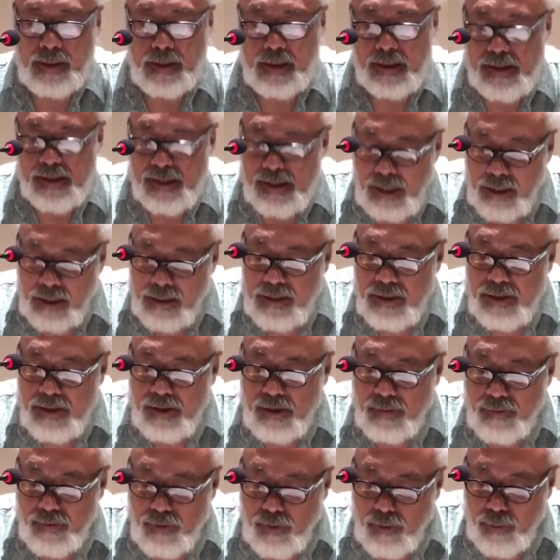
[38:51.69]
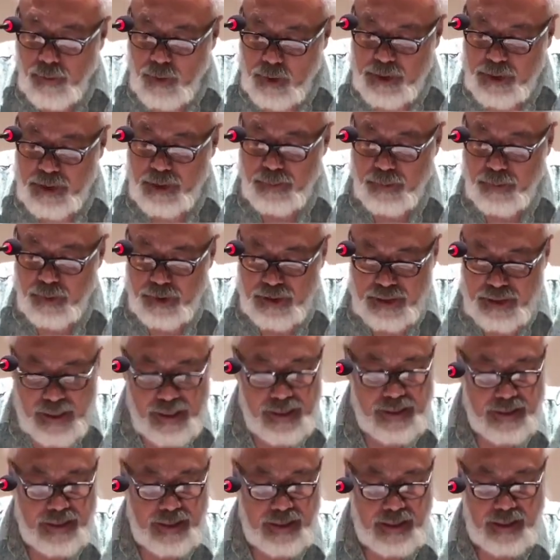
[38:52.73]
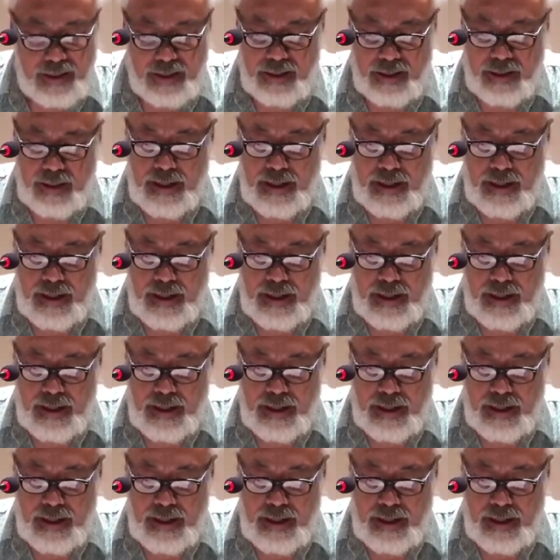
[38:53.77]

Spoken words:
The studies of Urvashi Buttalia